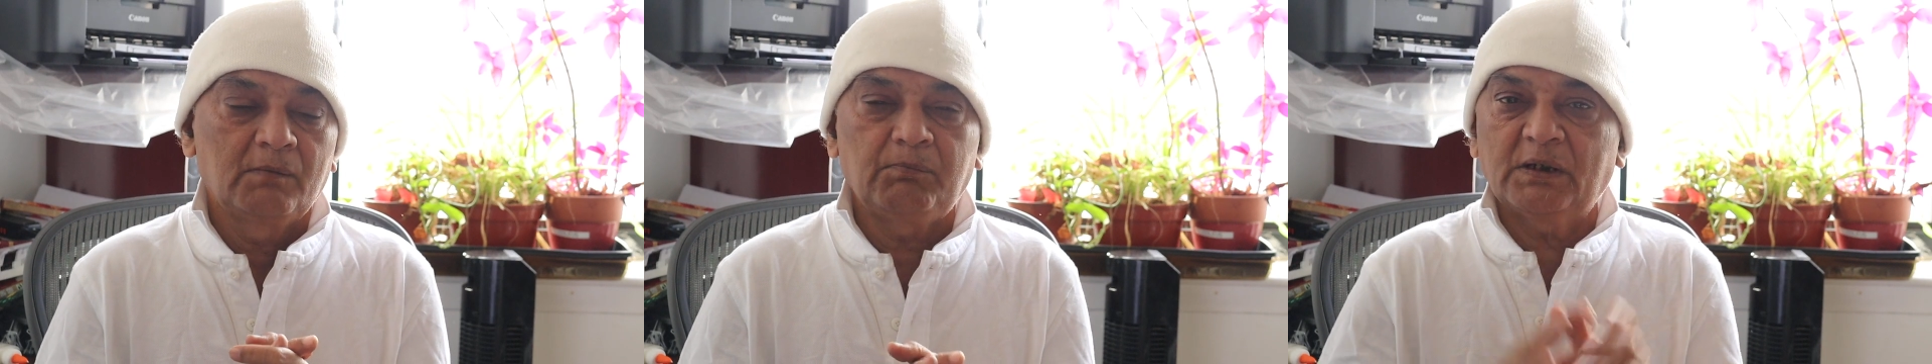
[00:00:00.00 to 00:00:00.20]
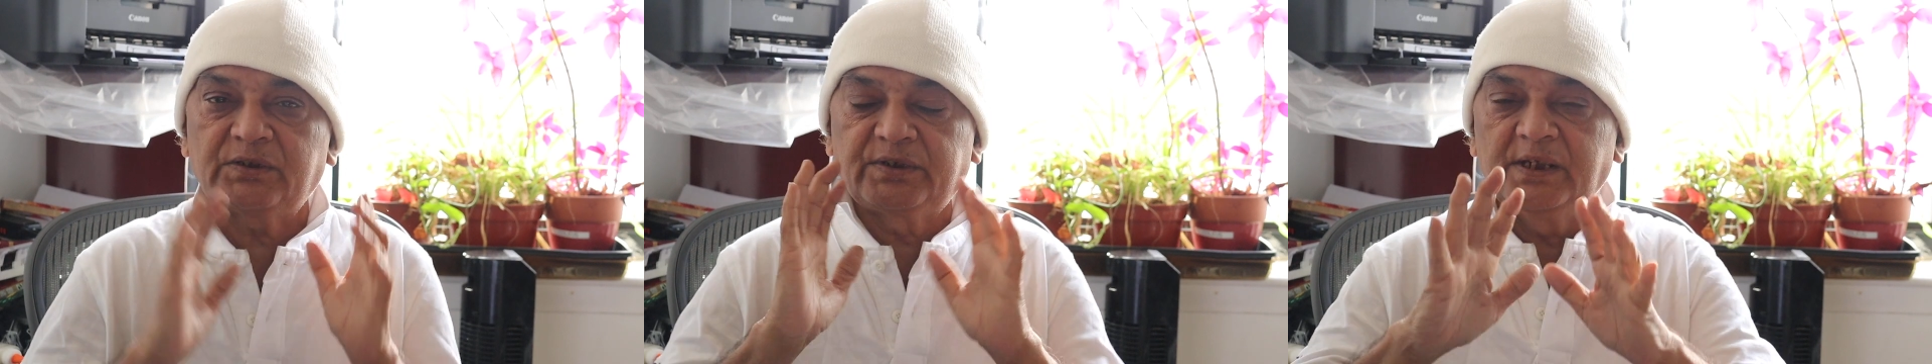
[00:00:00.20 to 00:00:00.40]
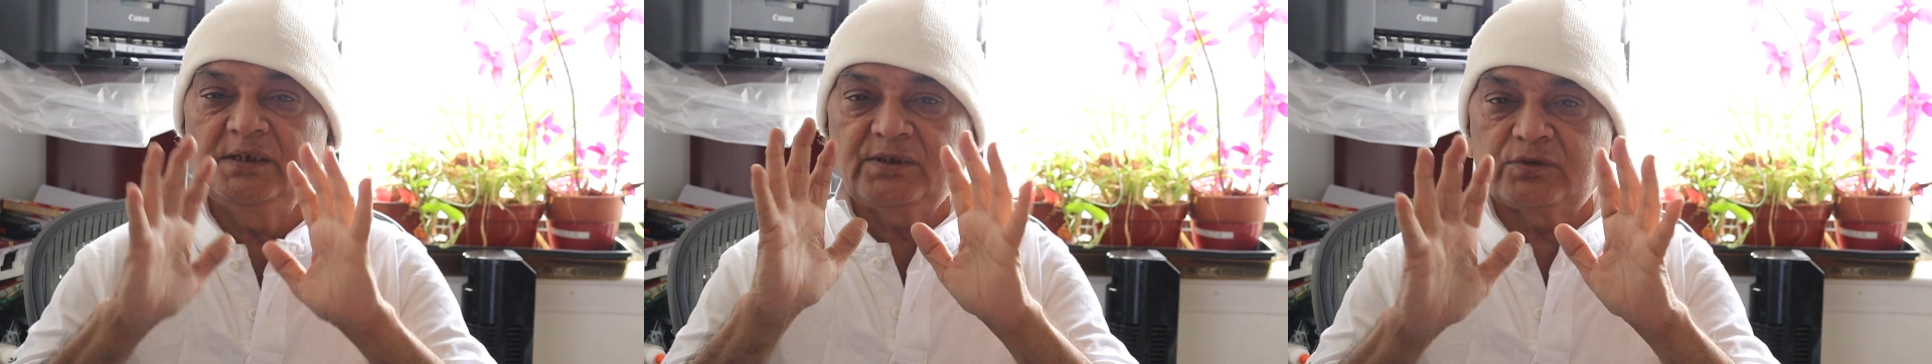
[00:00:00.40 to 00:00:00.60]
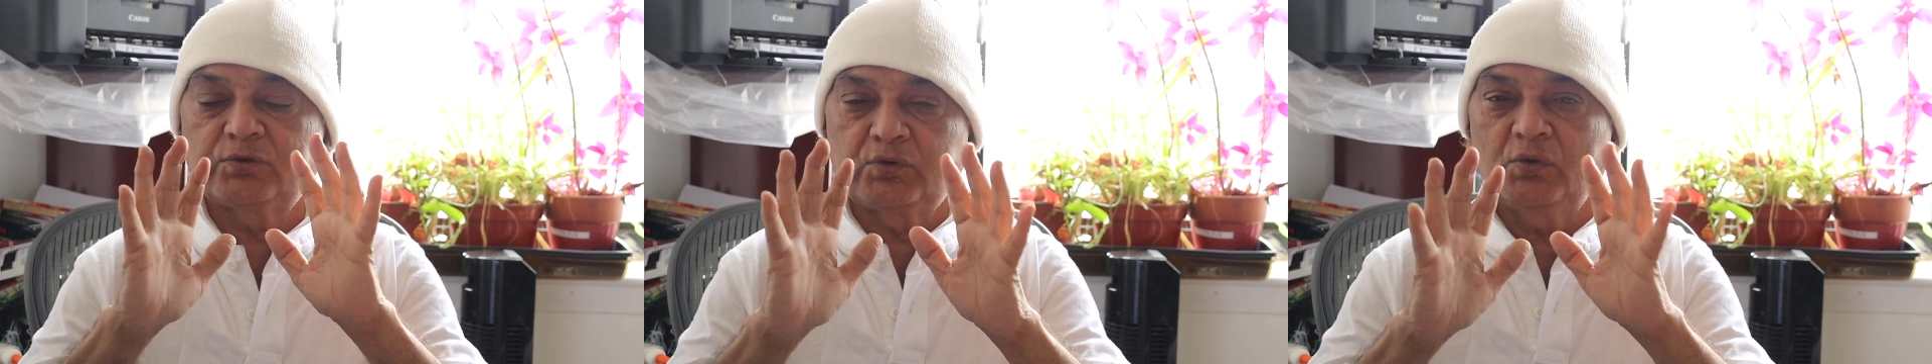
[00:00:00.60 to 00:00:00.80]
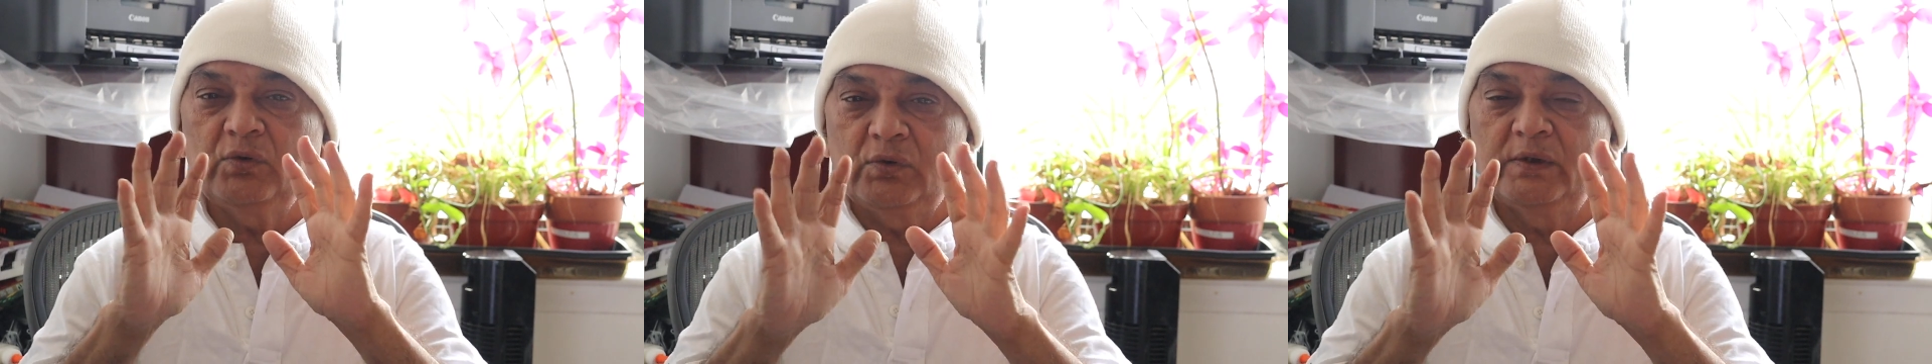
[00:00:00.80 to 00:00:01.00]
But since
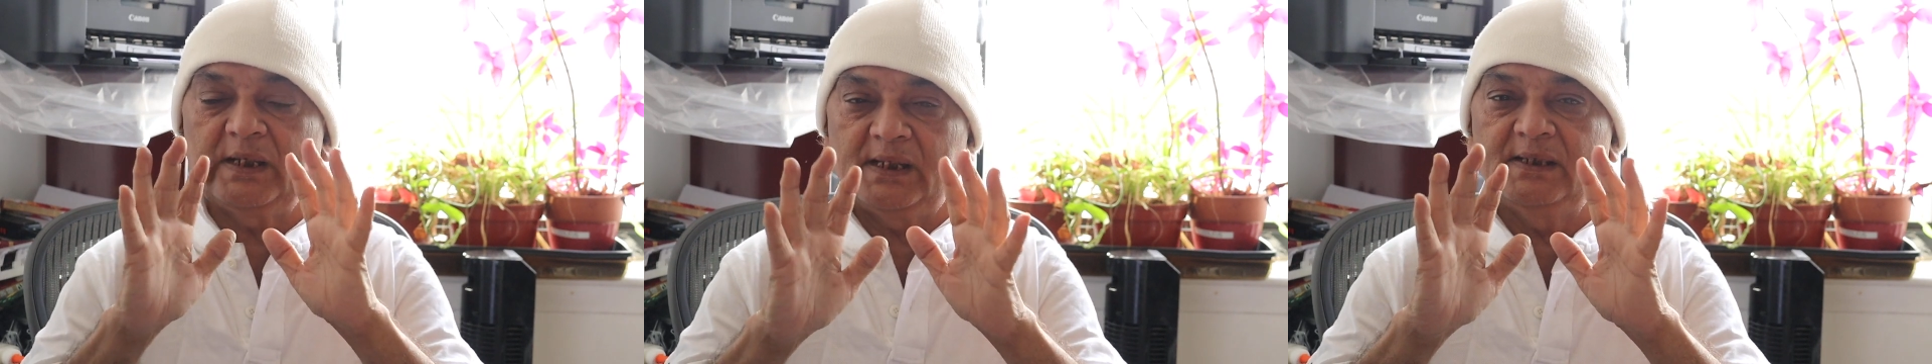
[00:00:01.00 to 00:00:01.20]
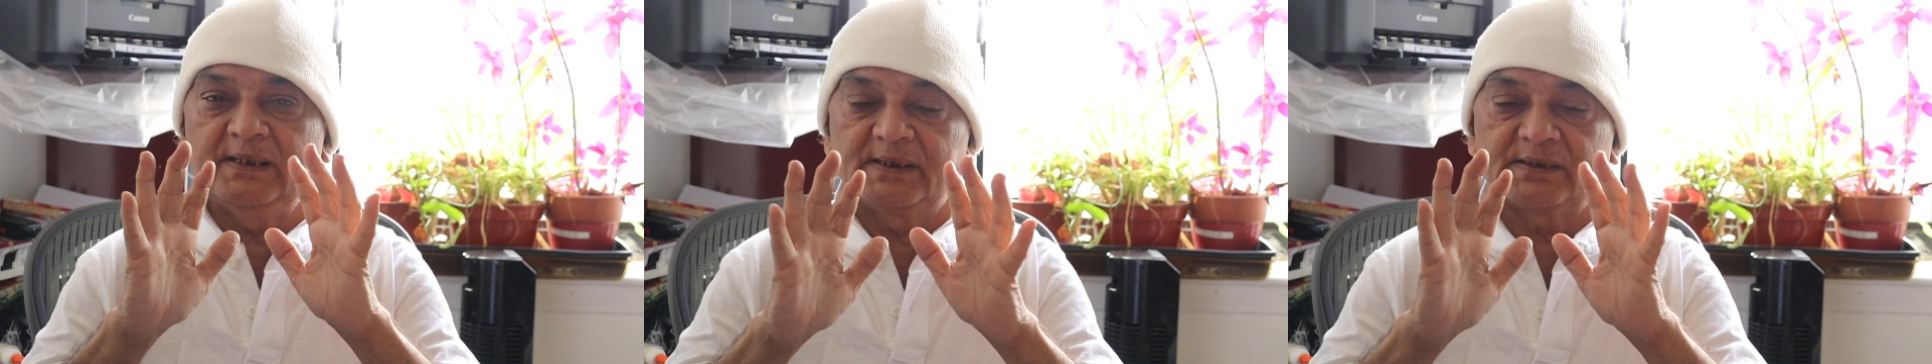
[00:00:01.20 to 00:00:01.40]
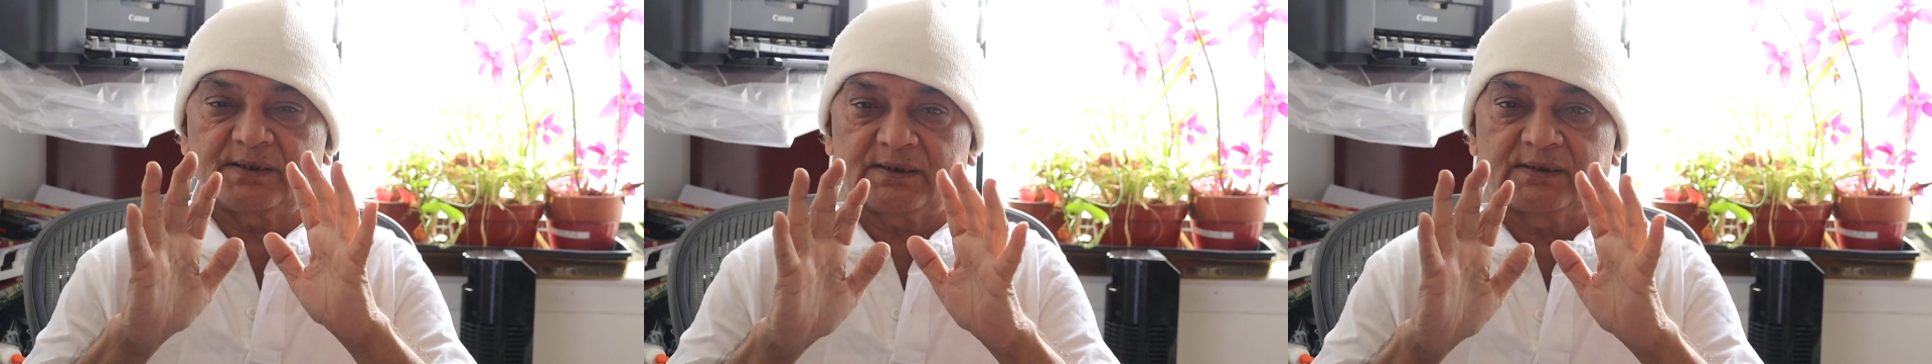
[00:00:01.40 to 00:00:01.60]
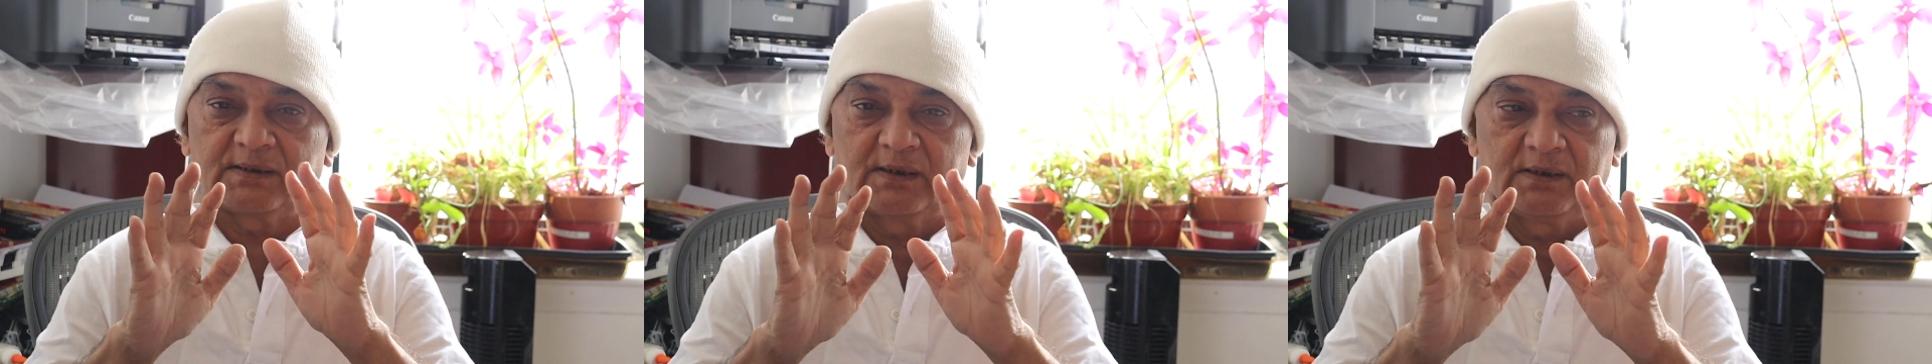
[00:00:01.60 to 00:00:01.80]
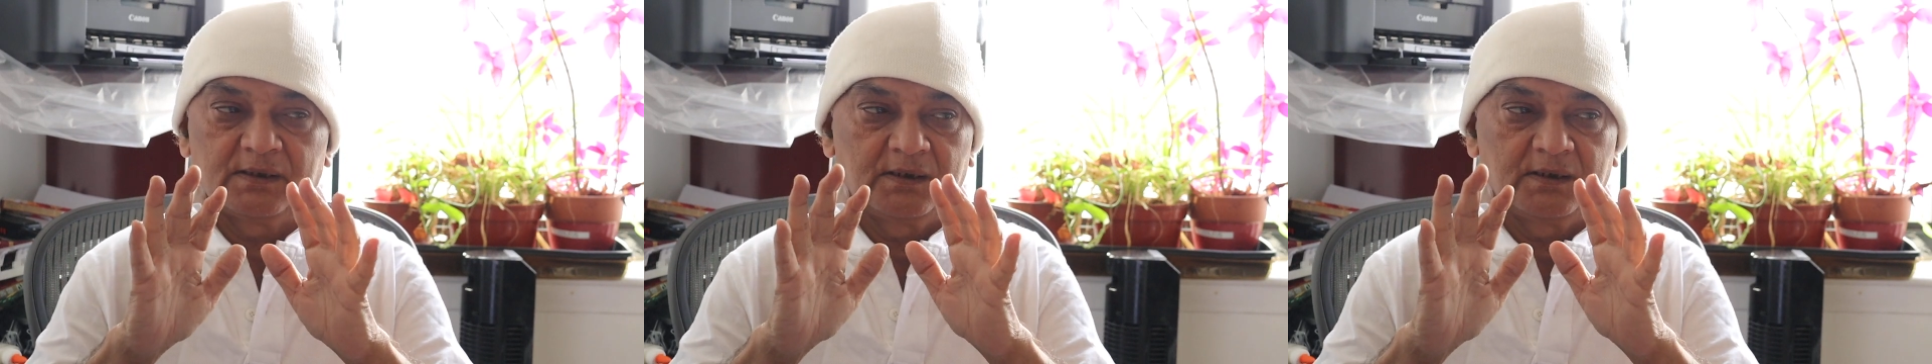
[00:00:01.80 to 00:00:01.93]
2 real years,